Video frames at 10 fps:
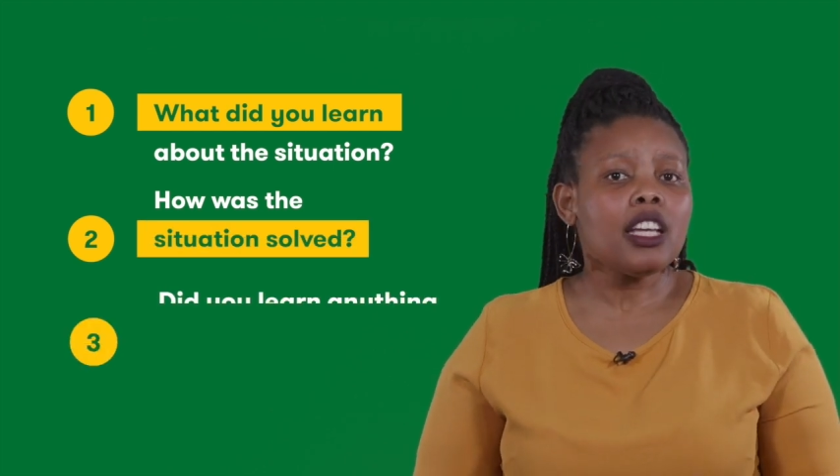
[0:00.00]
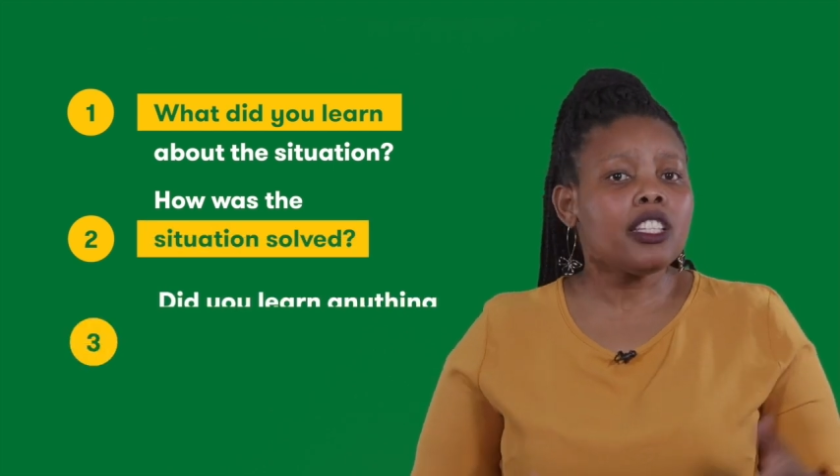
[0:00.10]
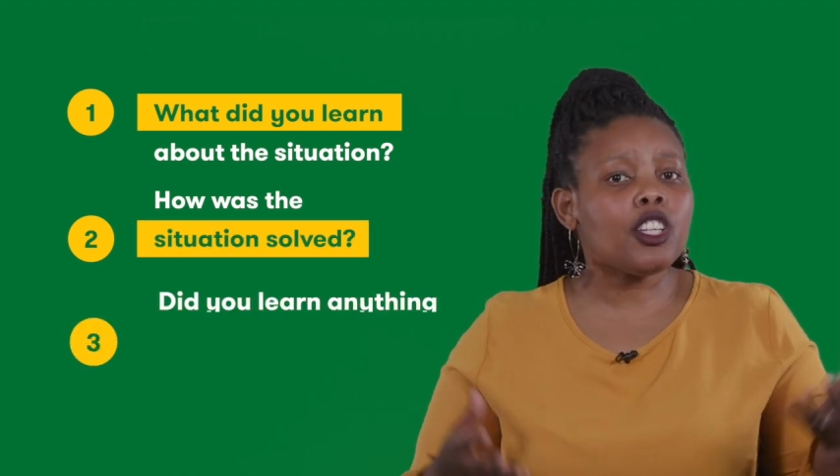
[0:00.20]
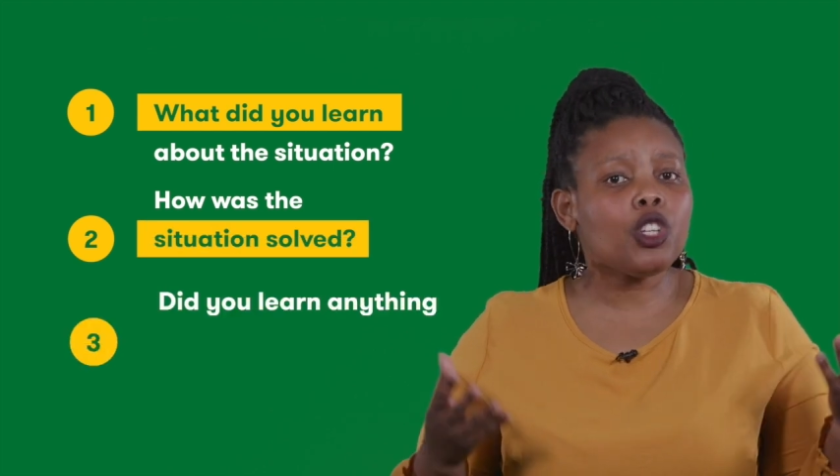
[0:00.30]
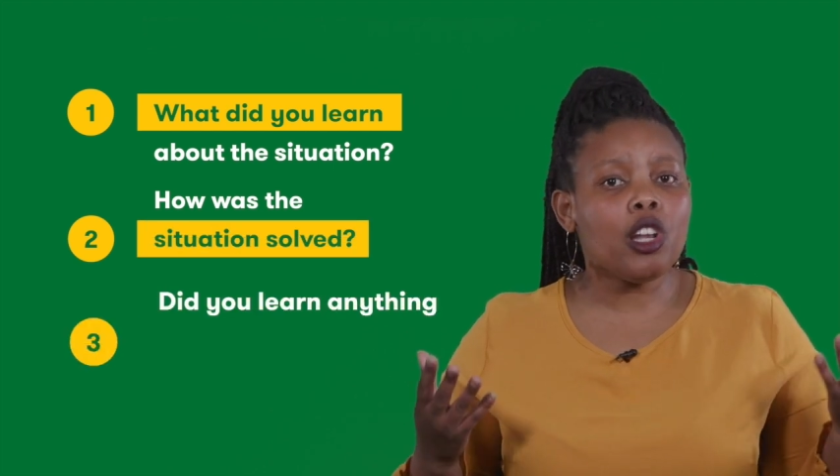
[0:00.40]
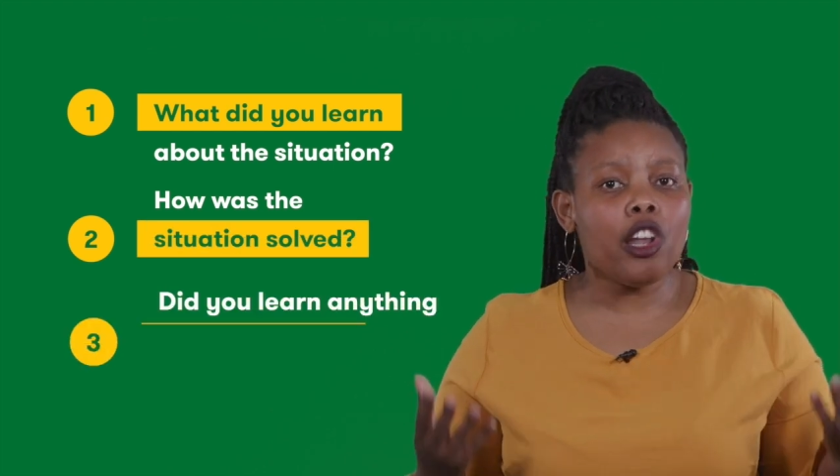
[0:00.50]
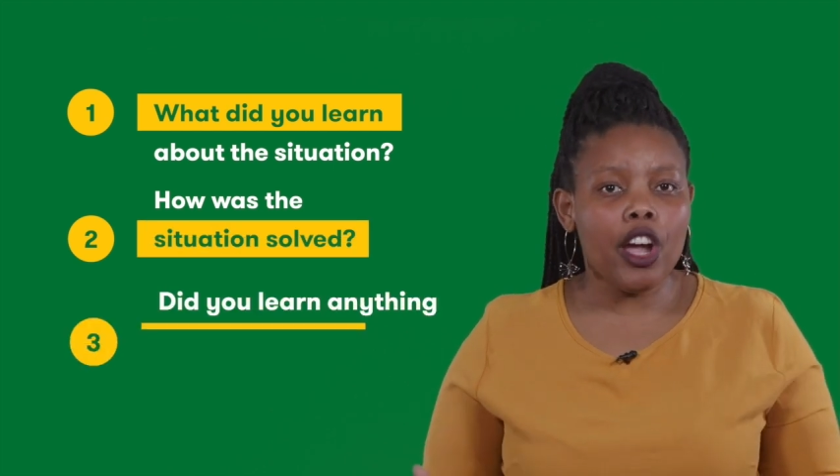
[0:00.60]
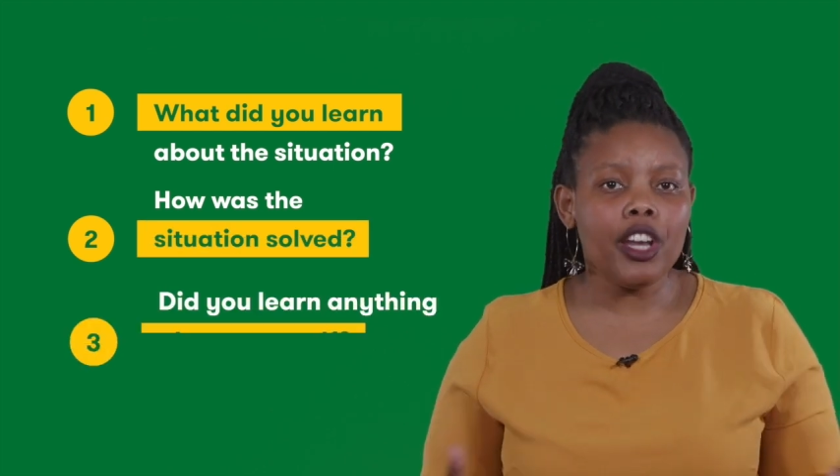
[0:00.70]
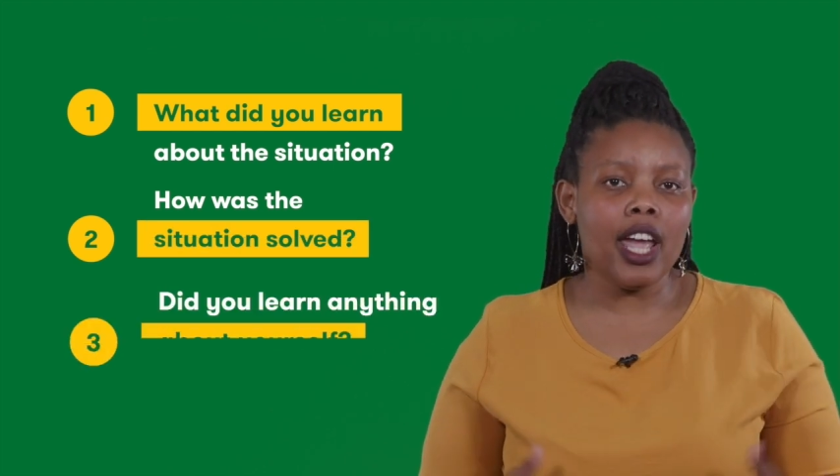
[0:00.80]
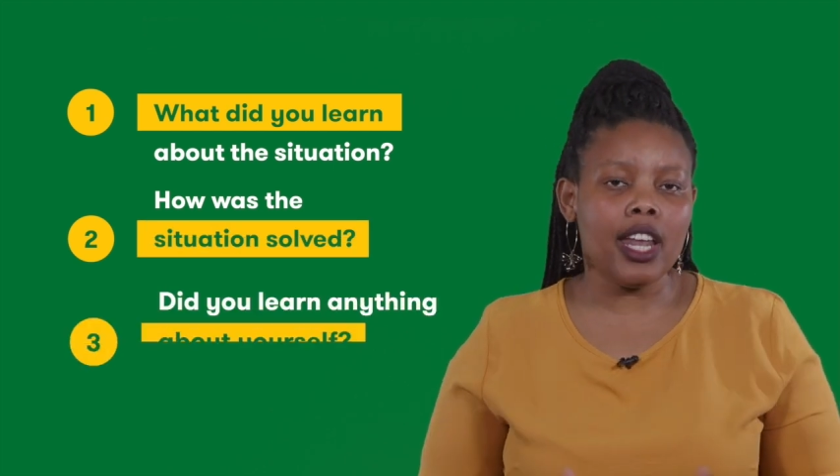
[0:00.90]
Did you
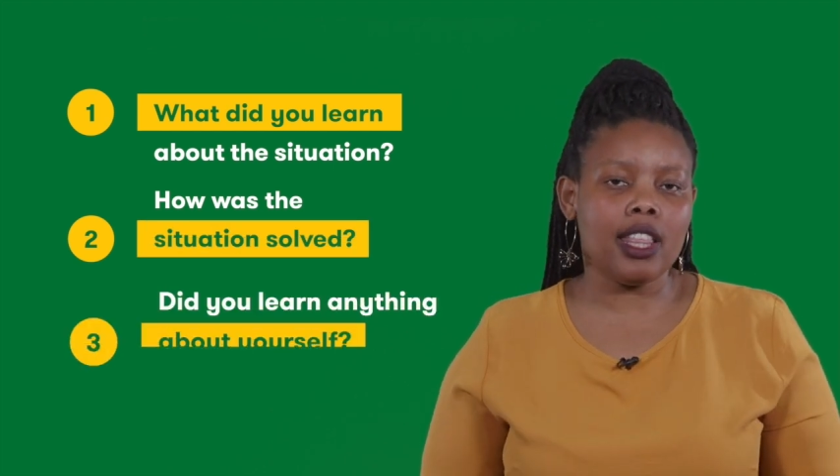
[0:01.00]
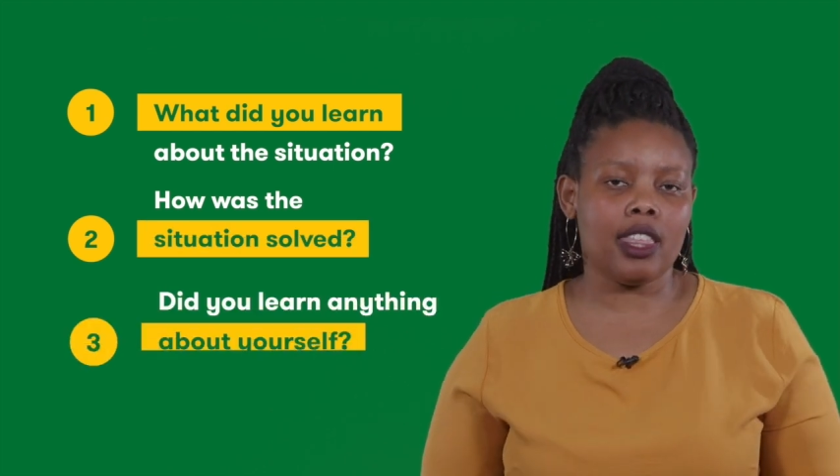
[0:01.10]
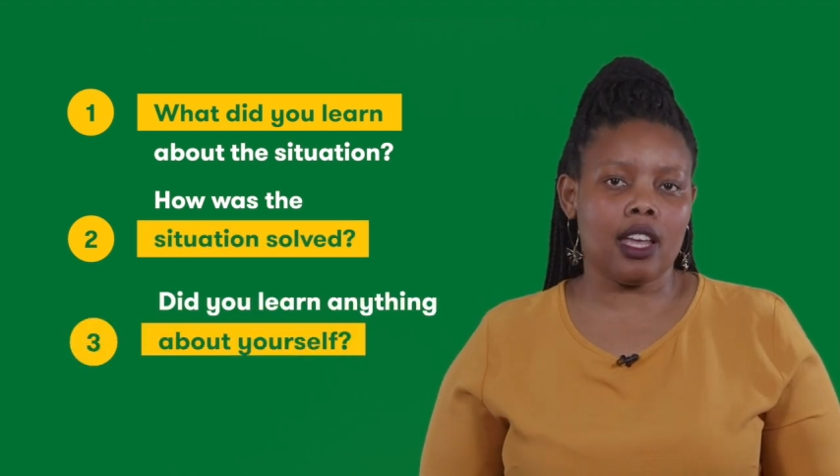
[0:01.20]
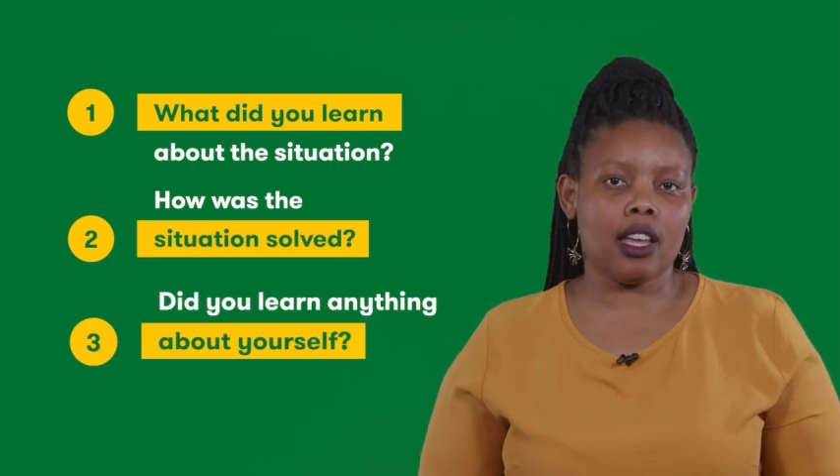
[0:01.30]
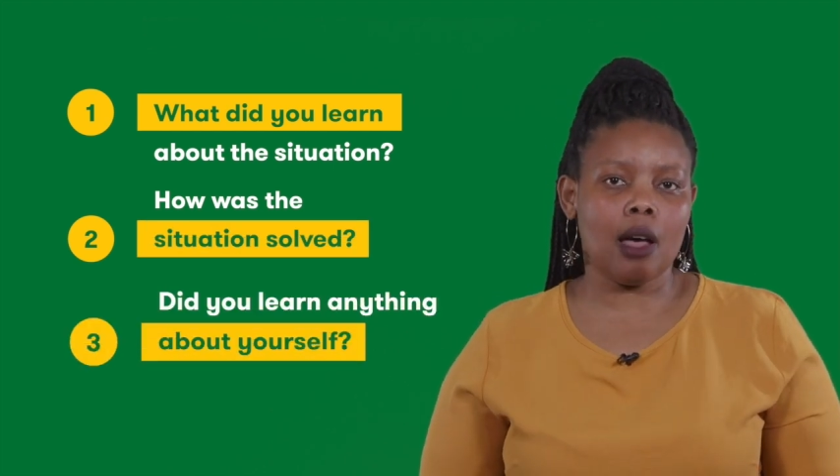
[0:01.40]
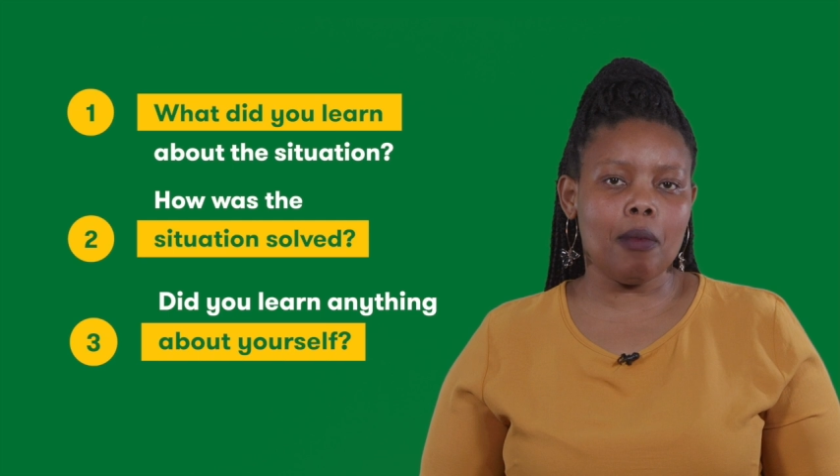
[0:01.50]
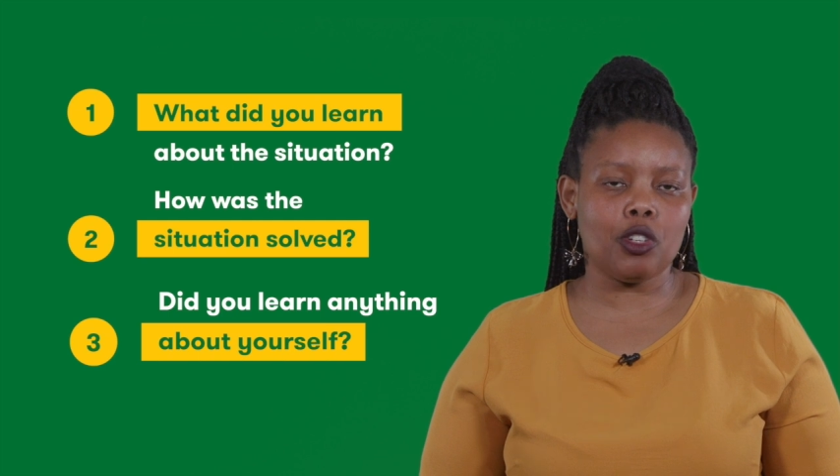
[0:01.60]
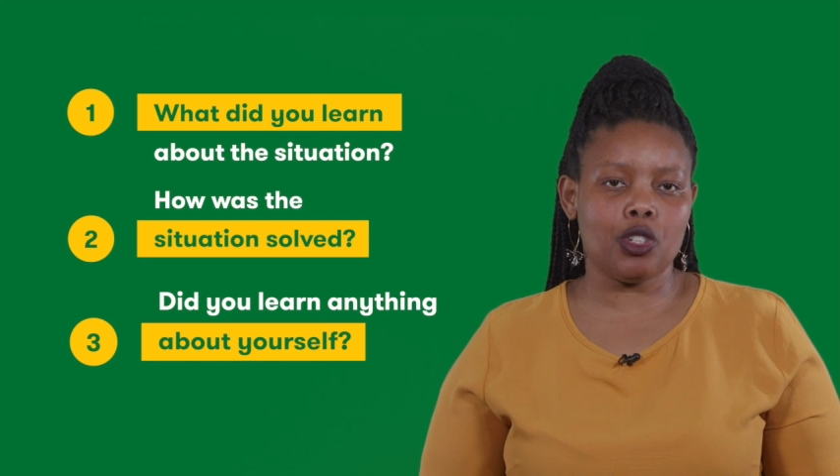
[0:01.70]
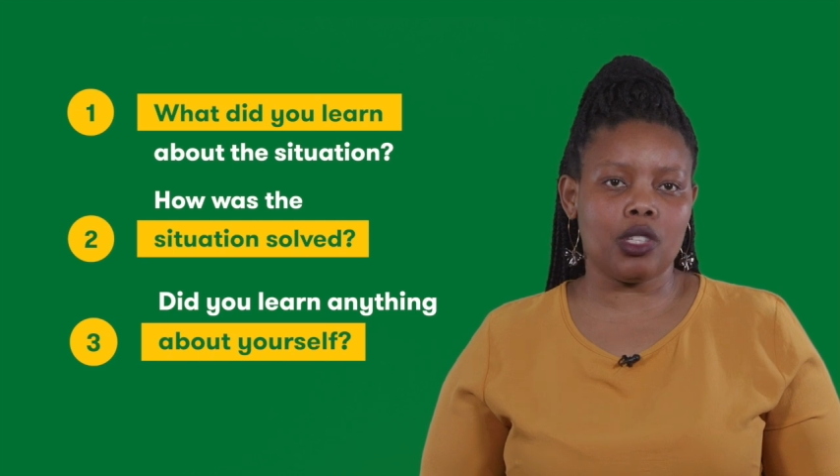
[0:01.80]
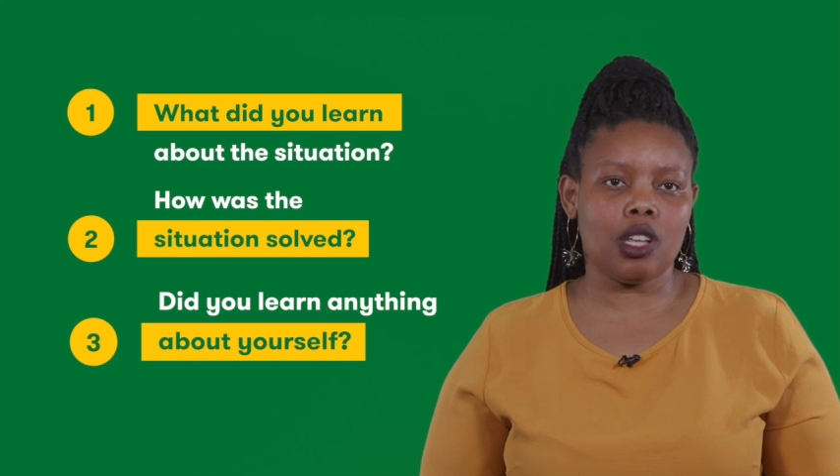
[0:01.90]
learn anything
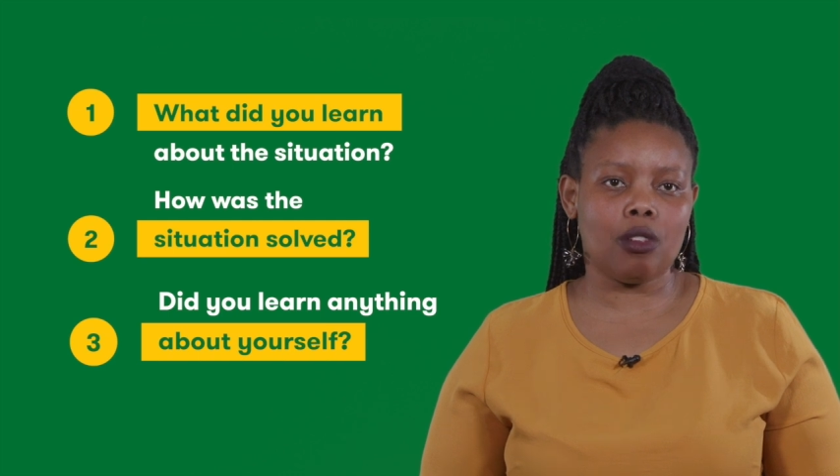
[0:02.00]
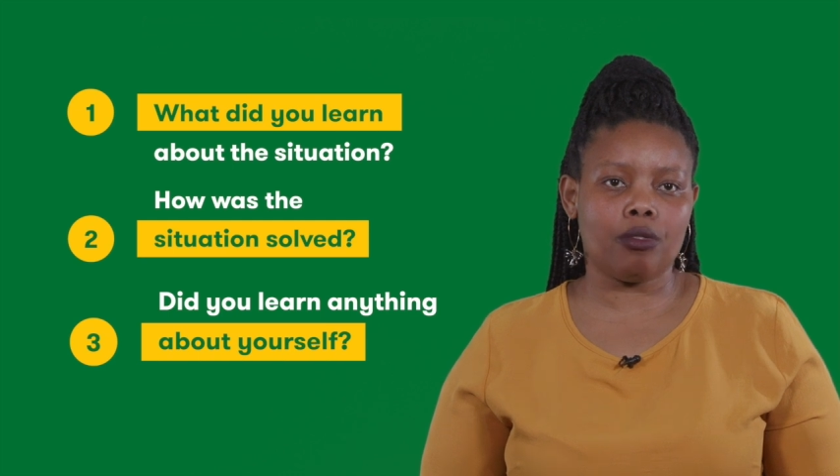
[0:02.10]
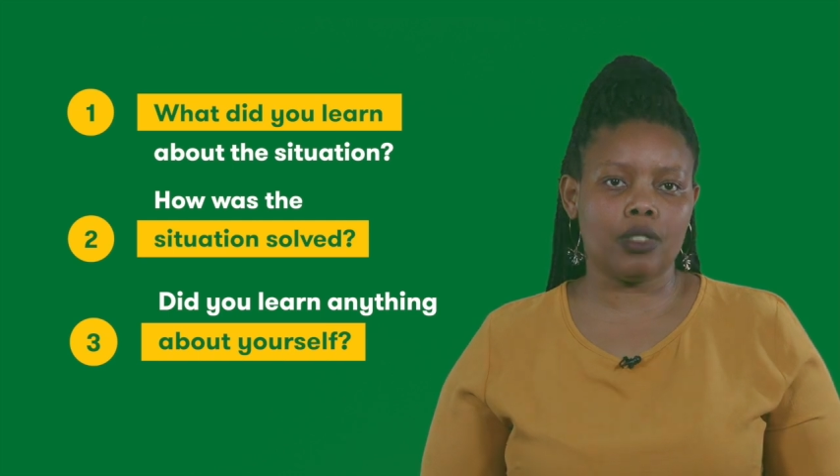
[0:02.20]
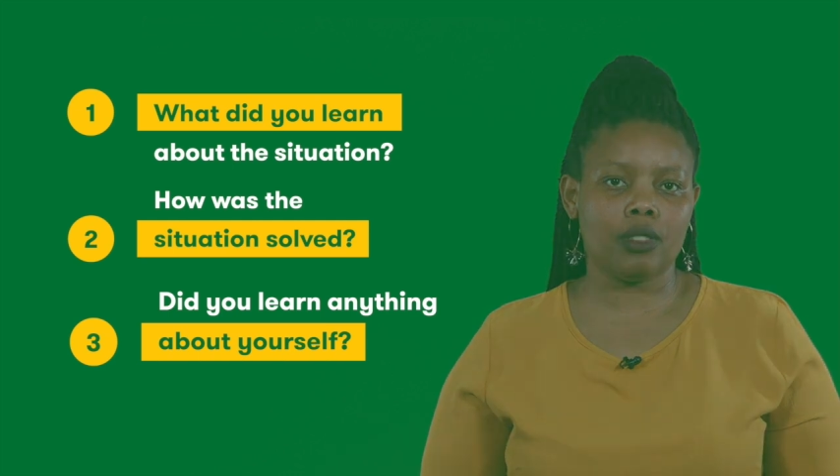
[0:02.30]
about yourself?